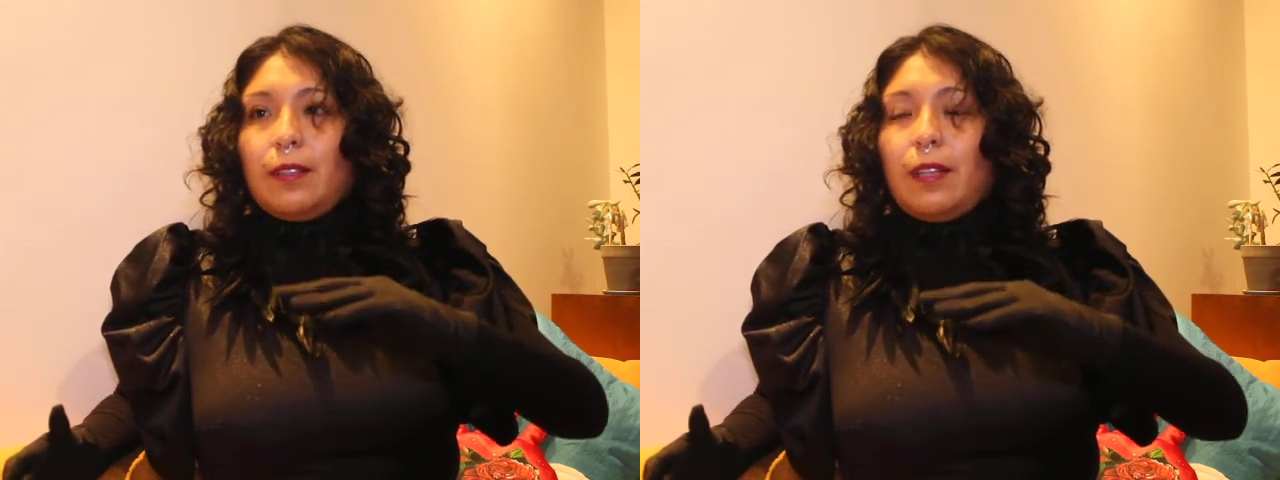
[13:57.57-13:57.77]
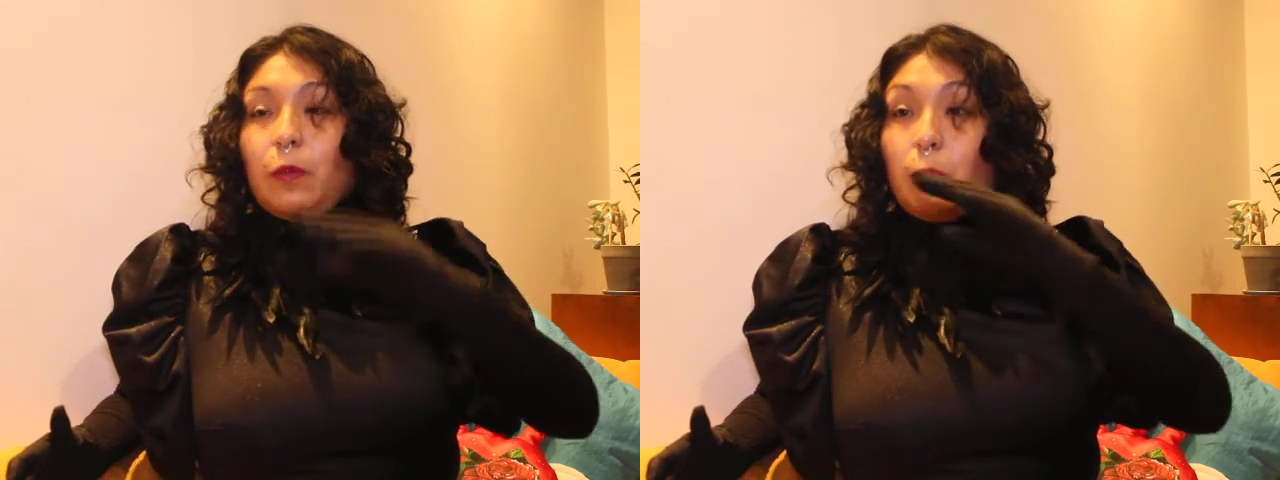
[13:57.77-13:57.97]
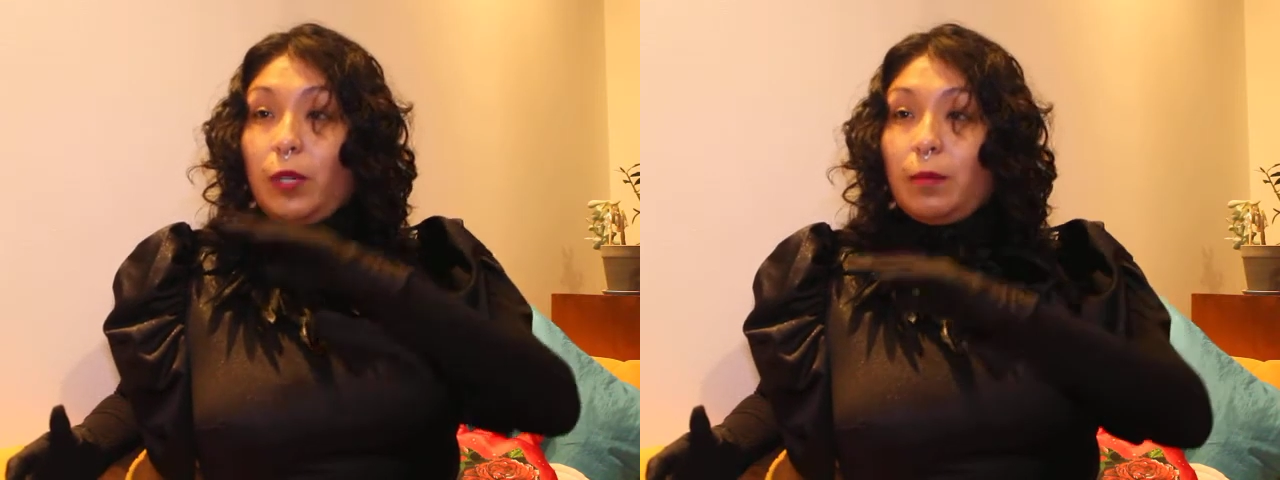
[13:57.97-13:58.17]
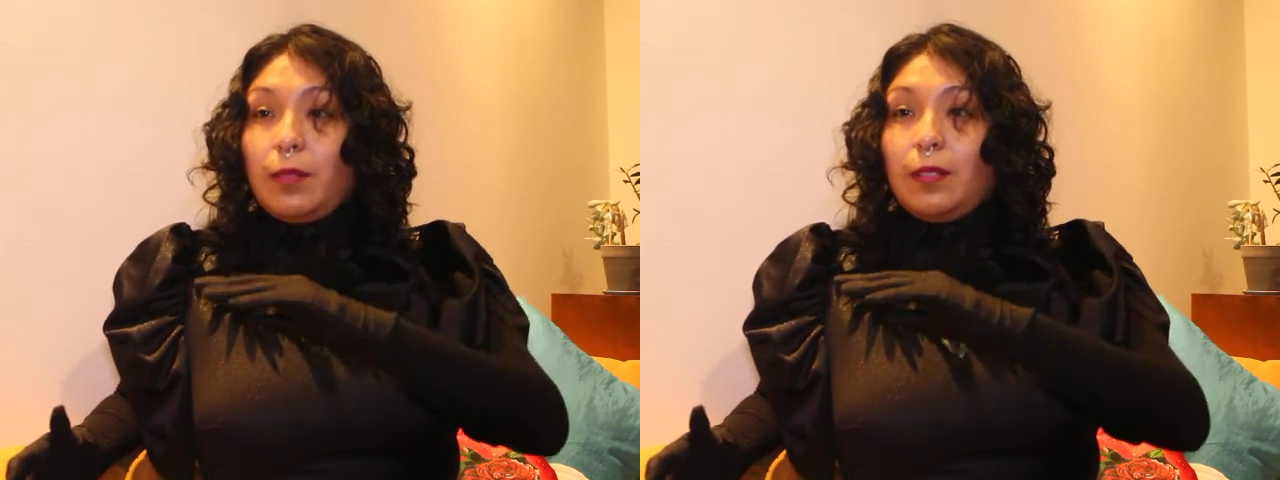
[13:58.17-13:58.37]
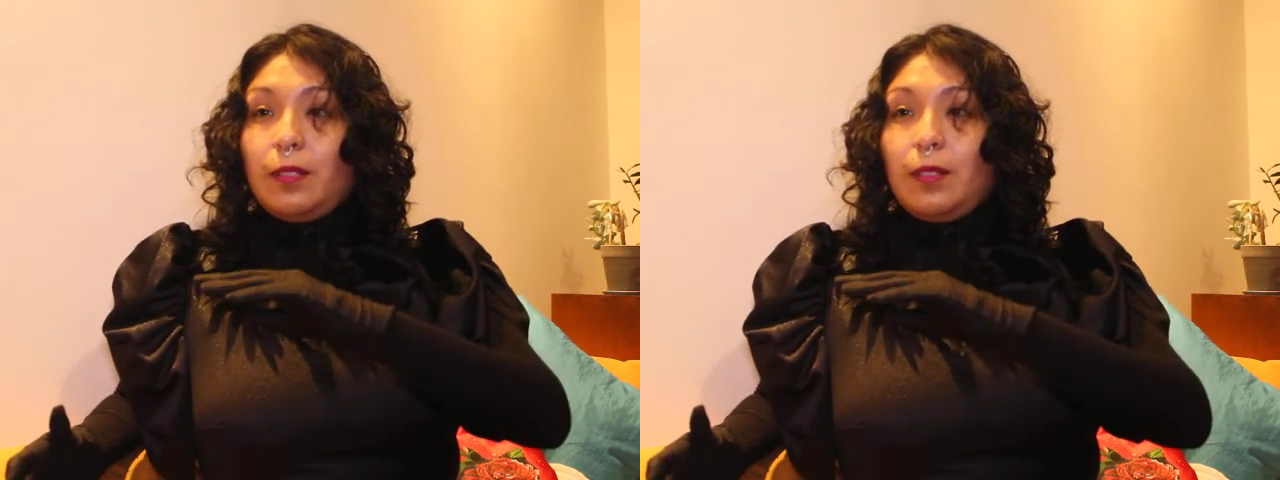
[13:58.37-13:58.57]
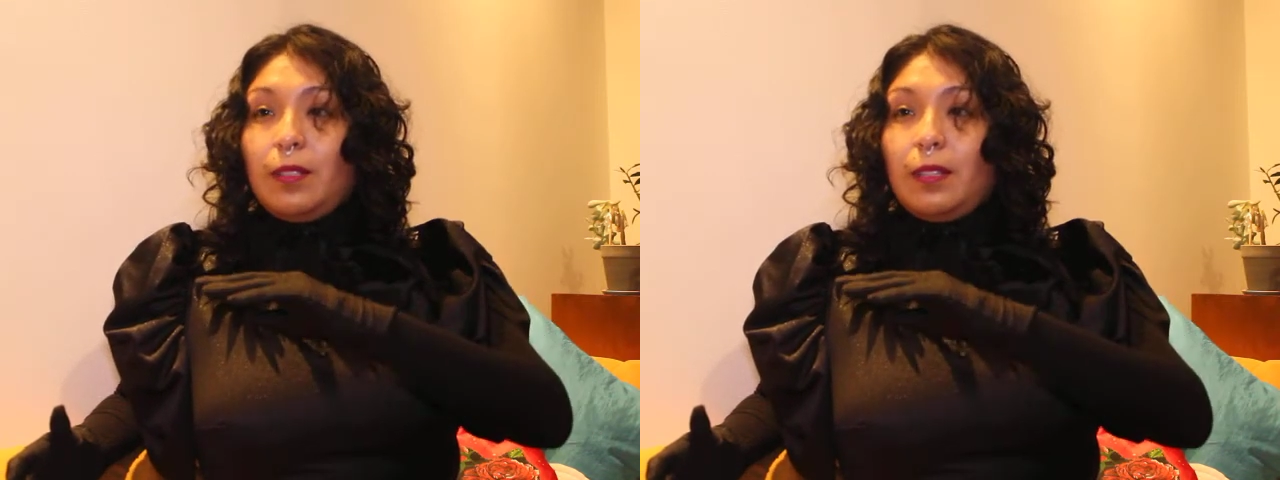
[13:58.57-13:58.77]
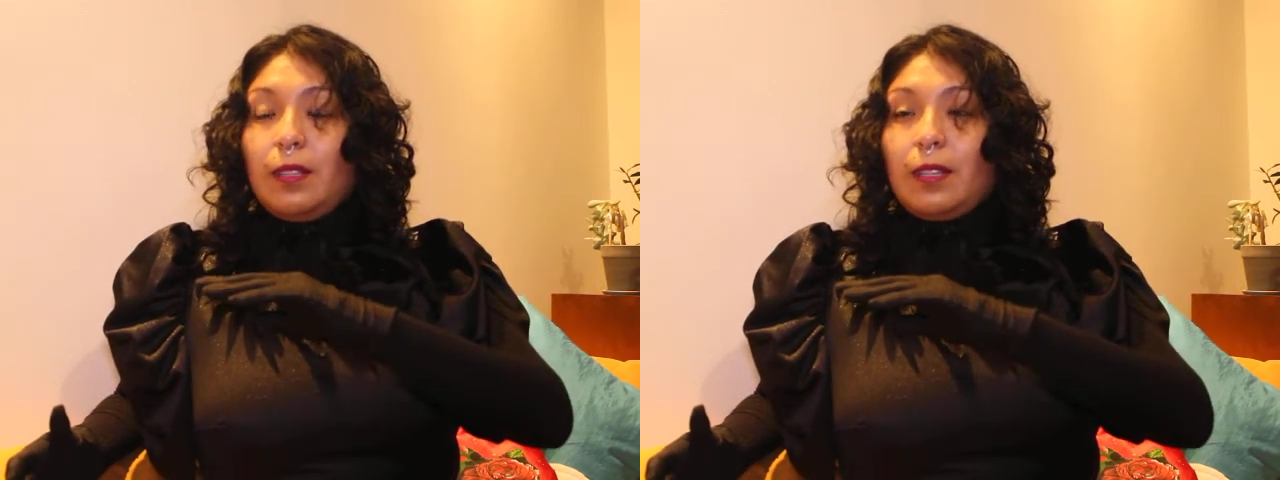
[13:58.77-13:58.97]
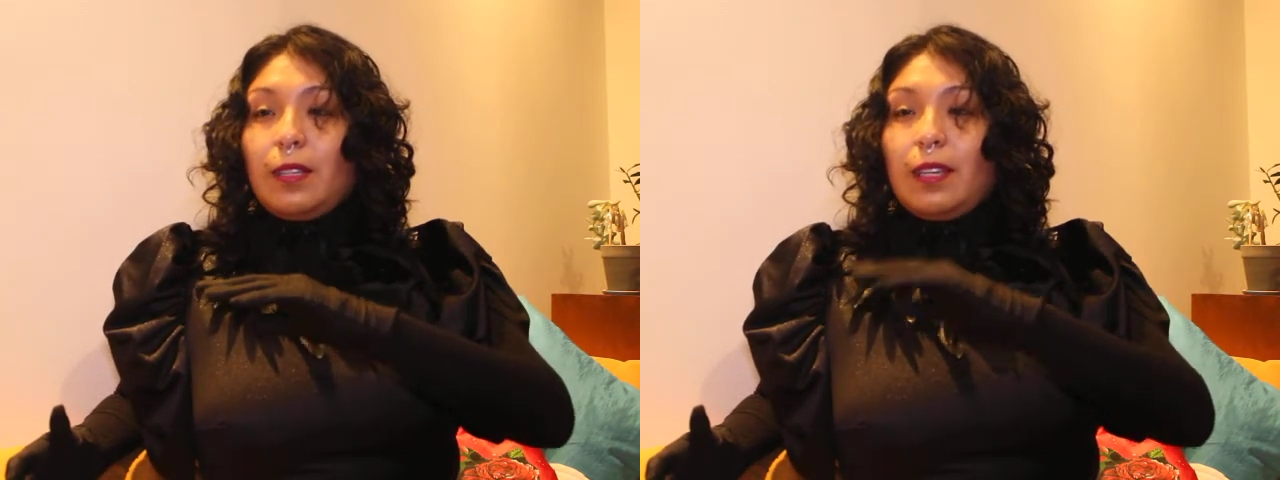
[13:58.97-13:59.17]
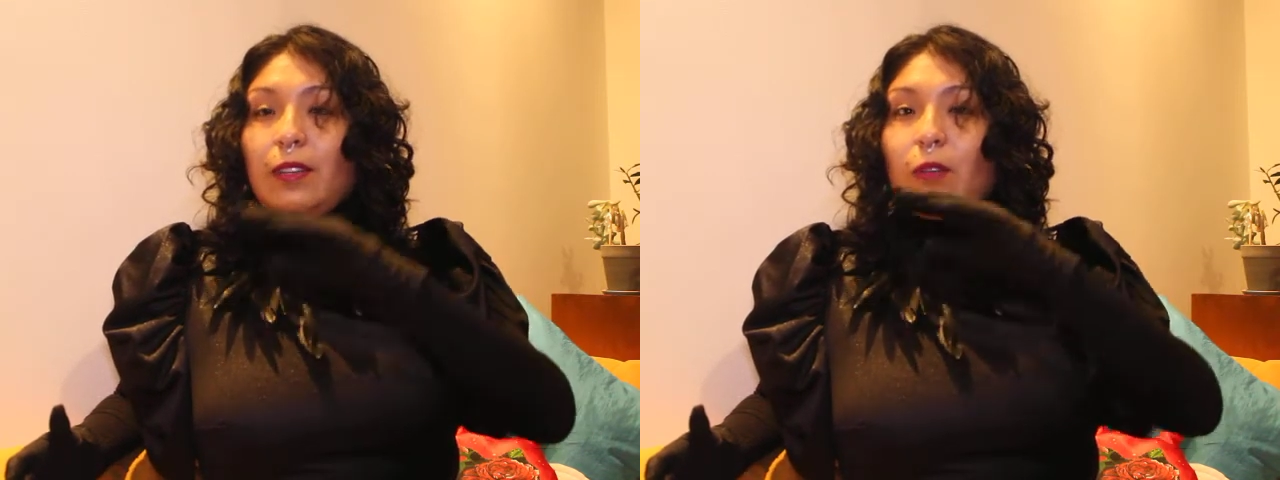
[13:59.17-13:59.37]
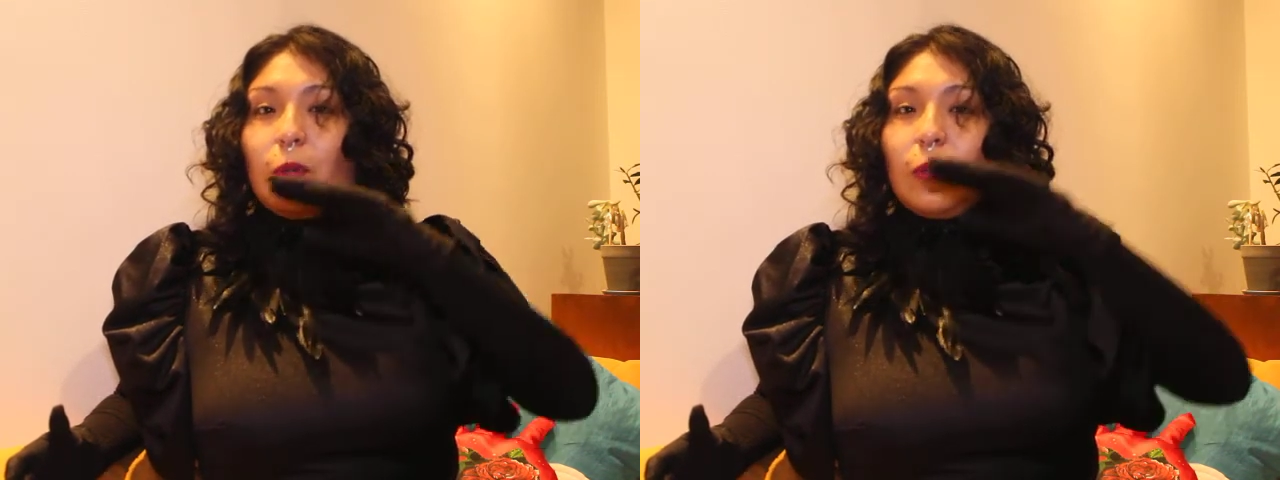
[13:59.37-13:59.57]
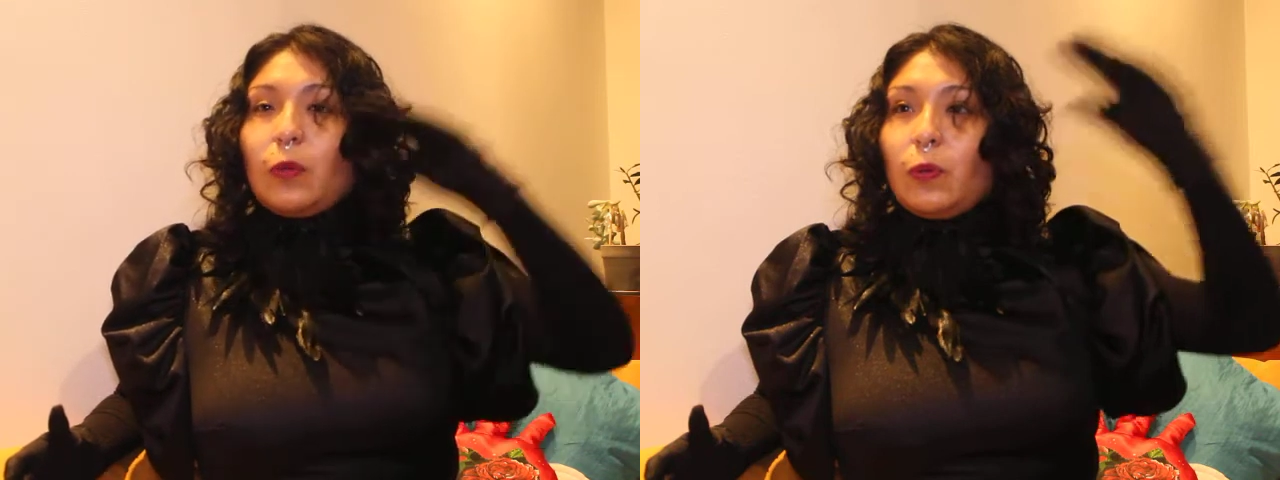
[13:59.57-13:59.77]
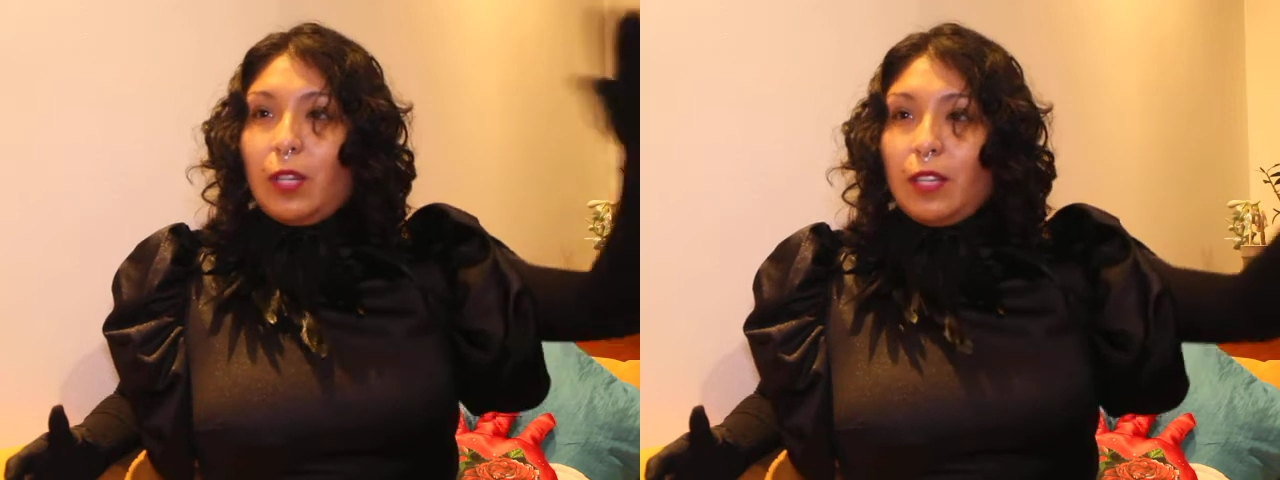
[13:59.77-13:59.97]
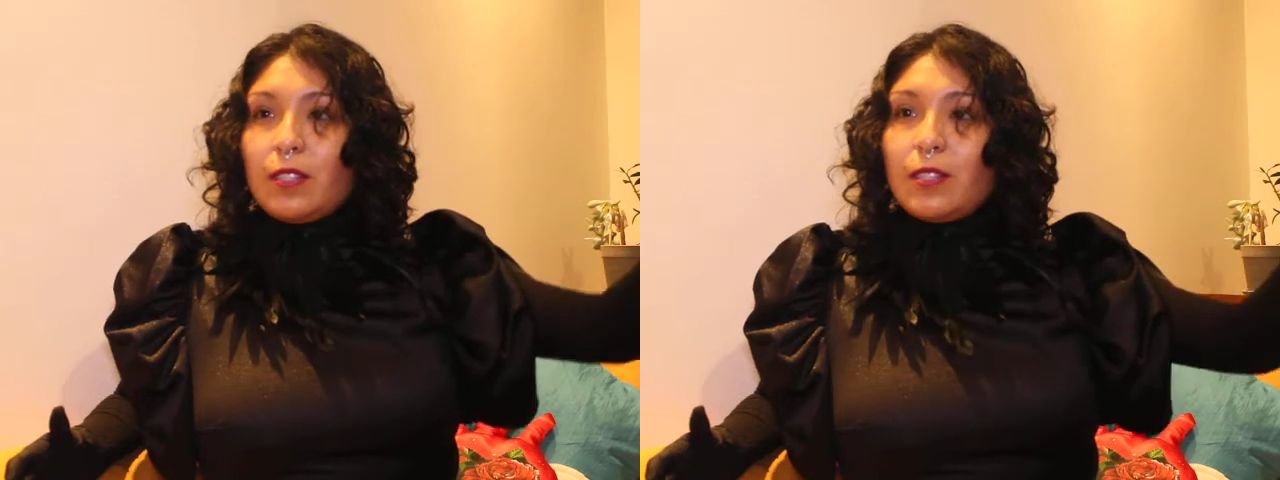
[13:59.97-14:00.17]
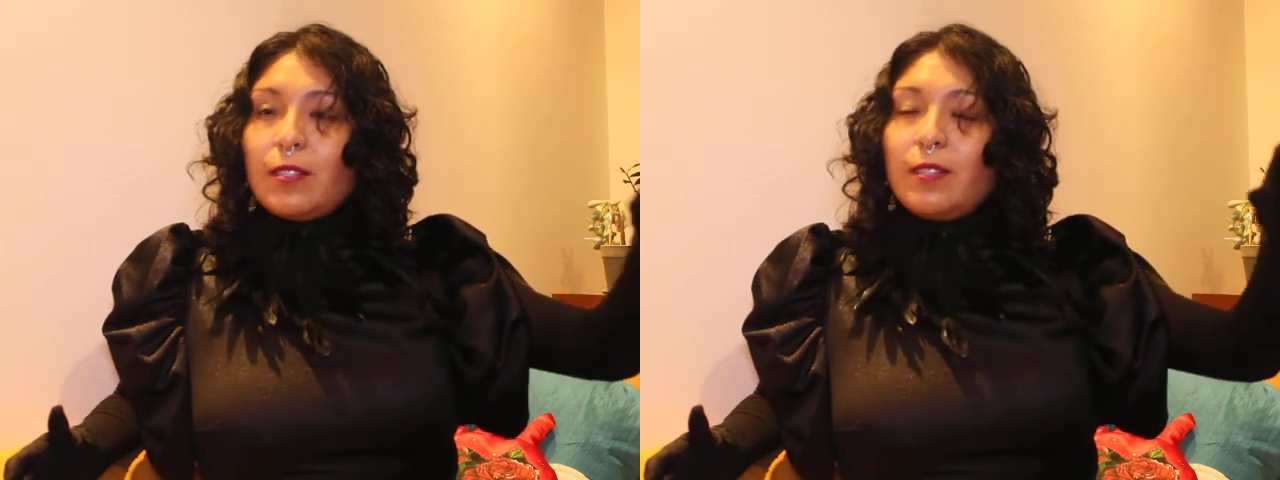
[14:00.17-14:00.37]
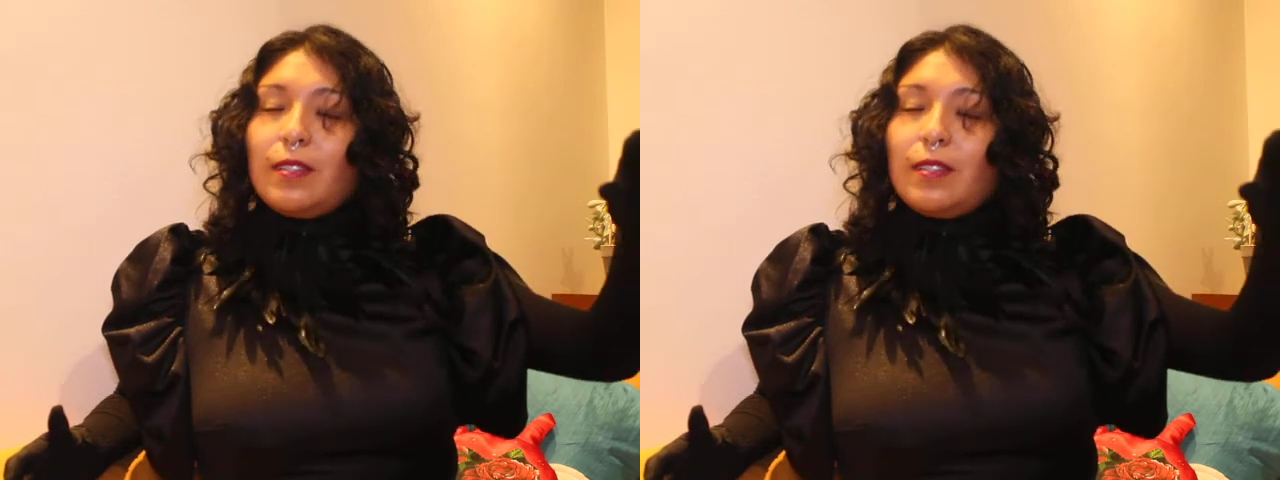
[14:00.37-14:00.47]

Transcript: that women could reach